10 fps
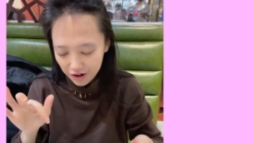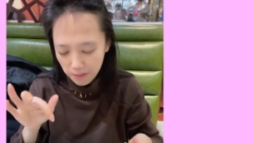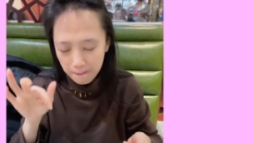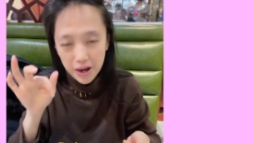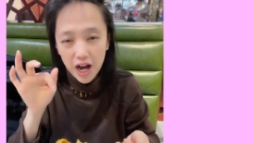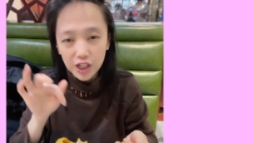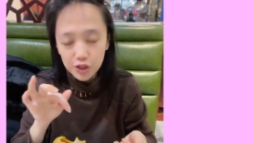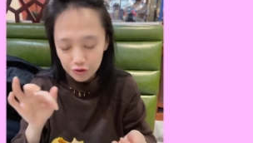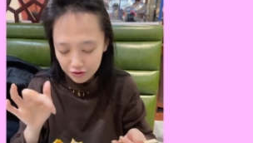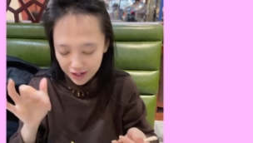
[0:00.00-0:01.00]
are you
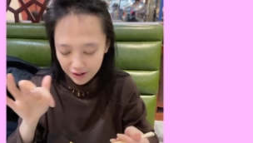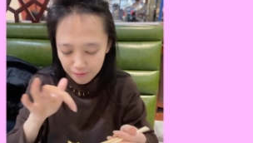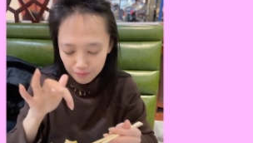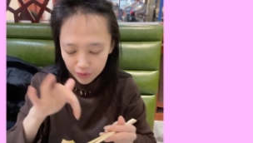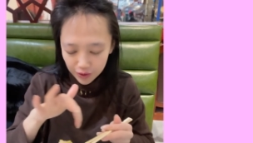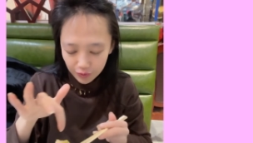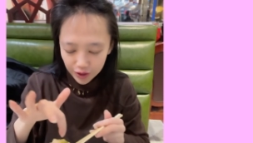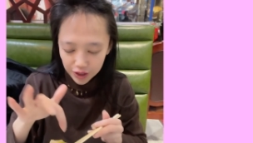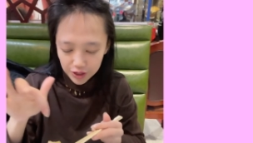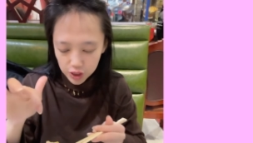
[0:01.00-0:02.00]
puncturing
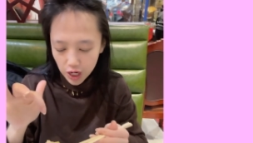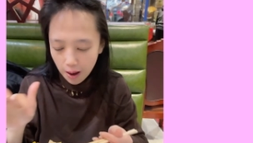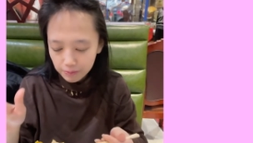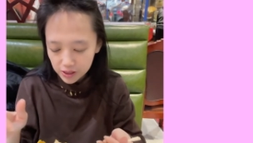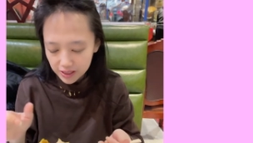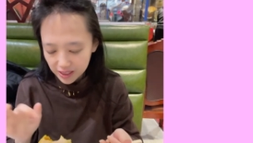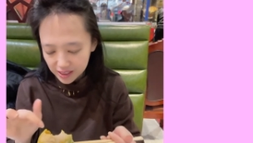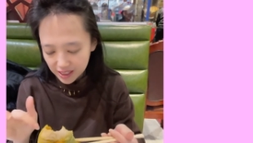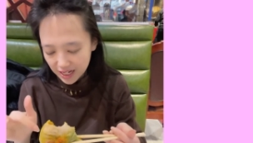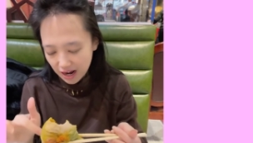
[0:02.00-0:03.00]
with your
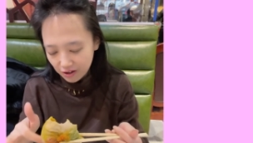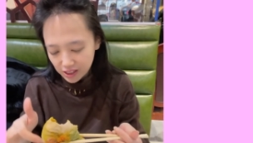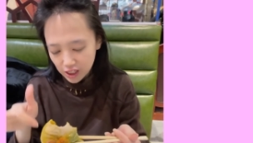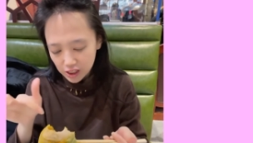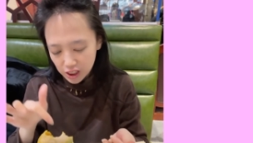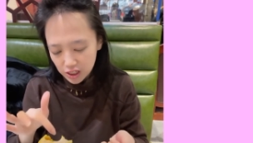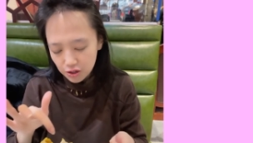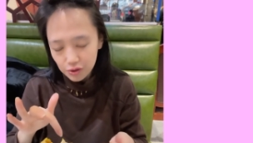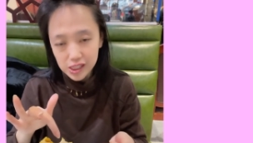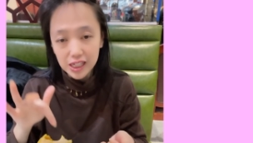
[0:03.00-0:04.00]
chopsticks and now it's
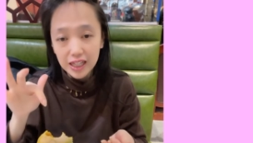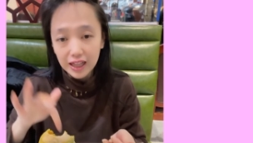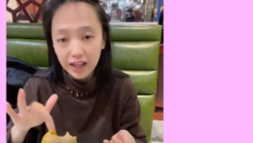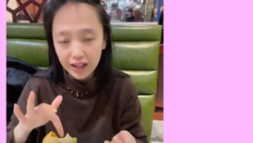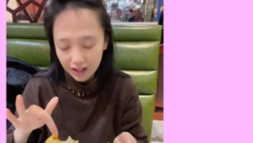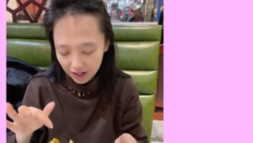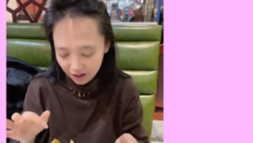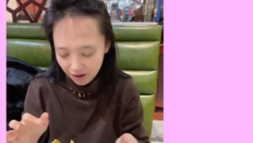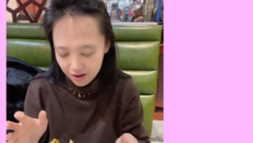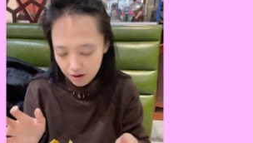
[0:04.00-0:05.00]
continuously leaking
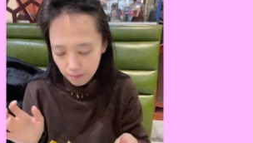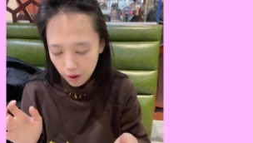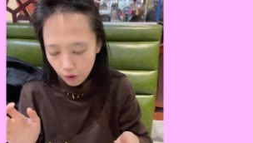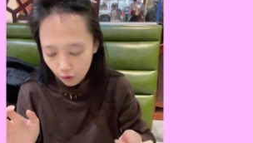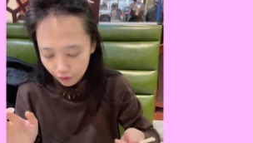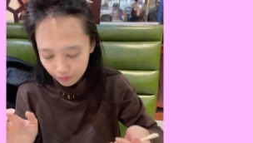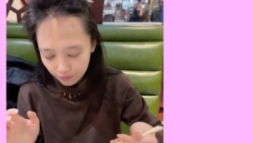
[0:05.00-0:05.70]
in your bowl.